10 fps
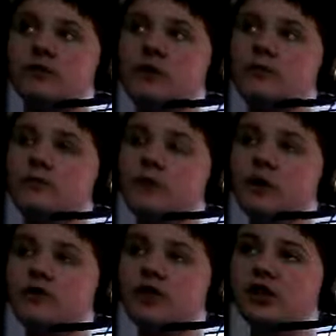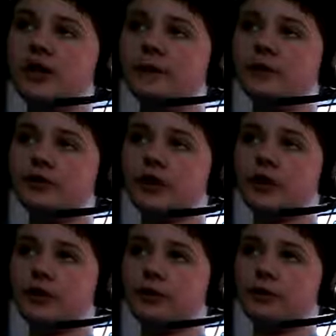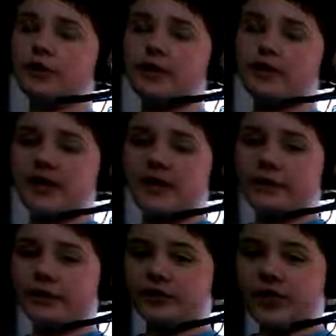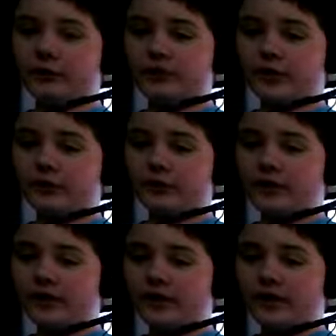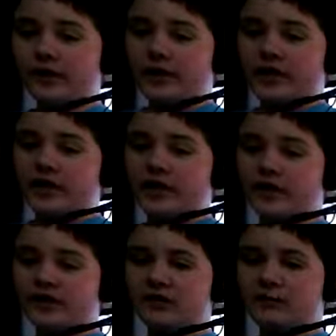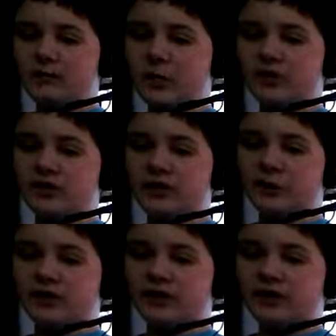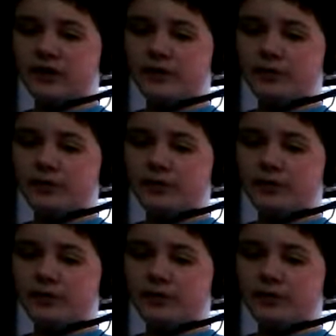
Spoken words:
like most of the levels are pretty okay the first time you go through it. And then most levels get like a